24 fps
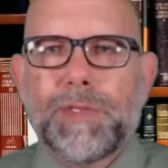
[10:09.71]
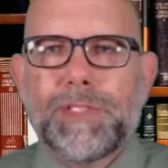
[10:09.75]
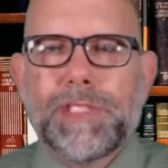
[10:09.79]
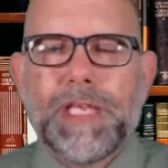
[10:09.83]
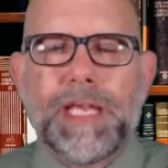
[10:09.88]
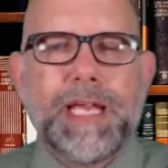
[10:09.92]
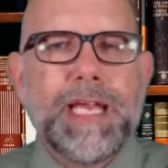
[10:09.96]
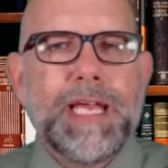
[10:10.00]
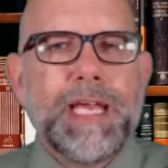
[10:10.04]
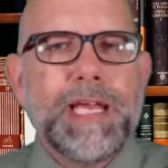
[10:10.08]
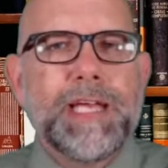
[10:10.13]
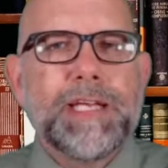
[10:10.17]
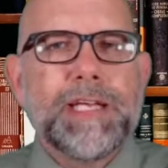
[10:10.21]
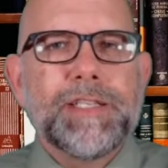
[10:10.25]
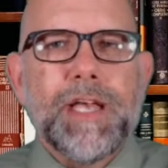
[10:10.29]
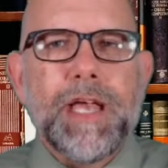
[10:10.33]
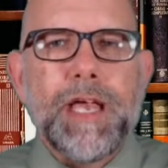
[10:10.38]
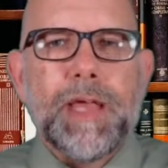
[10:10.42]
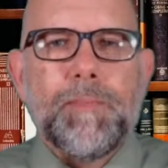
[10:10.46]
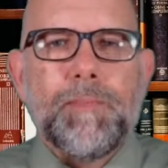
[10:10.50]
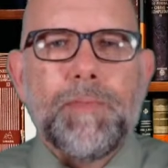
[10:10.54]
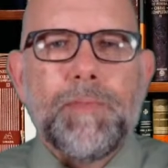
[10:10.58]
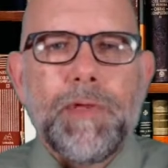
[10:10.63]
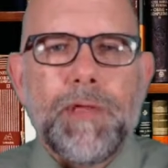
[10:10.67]
is that he is
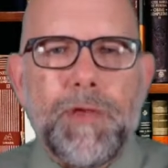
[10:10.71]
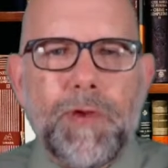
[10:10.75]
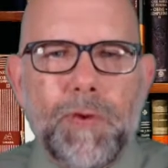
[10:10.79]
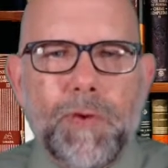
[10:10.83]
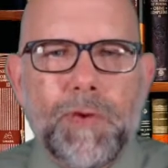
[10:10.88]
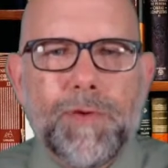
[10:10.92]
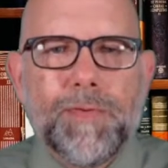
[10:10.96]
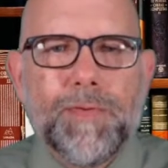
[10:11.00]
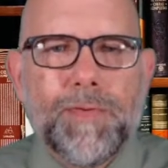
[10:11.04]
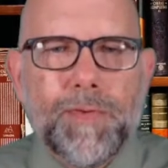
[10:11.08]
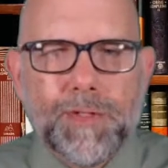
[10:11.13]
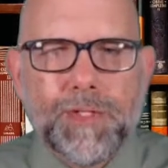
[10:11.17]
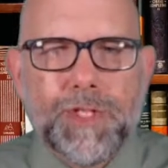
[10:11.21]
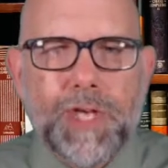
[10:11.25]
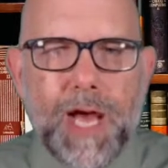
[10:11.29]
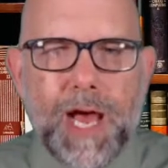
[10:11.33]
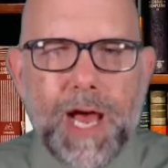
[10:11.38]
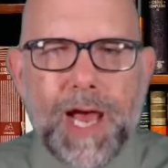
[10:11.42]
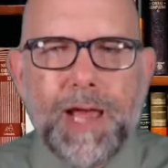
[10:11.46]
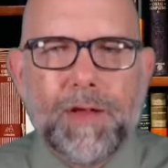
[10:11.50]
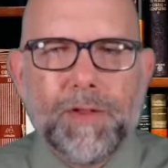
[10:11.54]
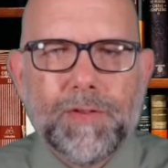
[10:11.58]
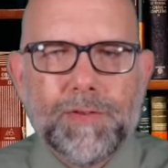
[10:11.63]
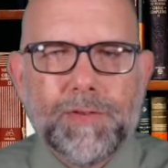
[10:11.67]
a beautiful
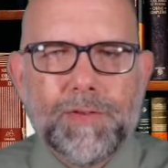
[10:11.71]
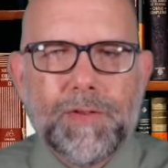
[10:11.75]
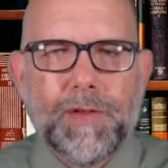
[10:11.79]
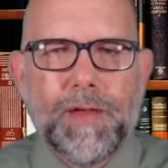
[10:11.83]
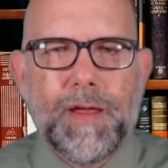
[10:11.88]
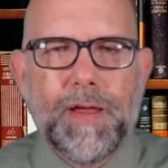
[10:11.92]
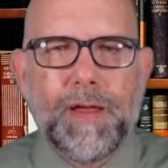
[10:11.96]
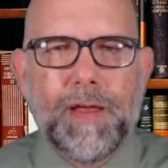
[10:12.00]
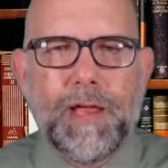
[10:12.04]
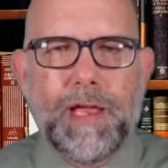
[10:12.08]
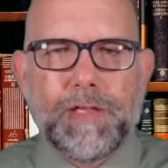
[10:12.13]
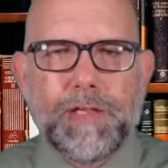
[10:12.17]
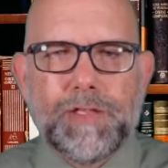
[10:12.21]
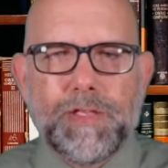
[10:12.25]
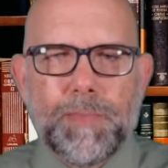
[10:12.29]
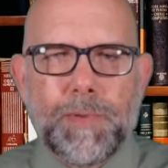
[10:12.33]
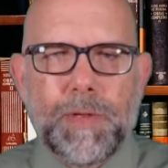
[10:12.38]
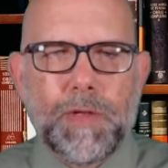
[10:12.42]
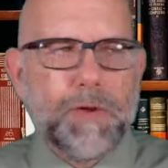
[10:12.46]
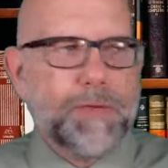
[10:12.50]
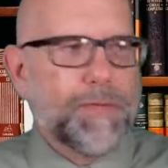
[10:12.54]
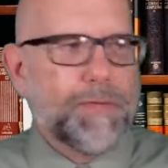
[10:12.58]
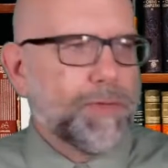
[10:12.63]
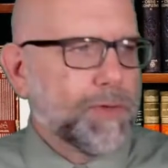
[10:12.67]
child. He's a
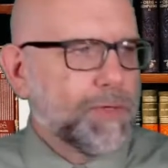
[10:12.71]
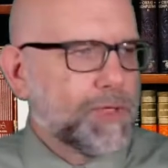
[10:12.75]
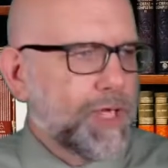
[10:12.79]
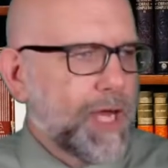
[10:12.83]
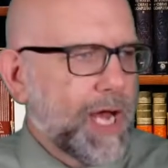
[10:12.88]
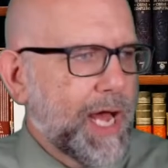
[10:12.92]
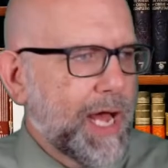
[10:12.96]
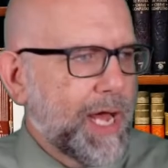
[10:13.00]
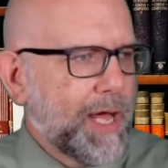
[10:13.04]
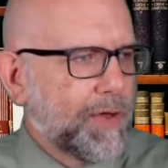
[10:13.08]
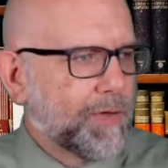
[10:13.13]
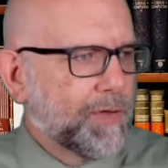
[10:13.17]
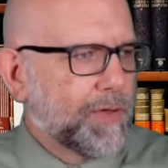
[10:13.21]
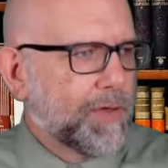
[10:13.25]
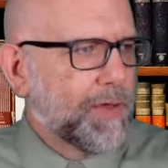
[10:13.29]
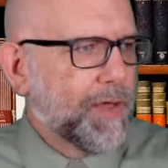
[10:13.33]
beautiful child.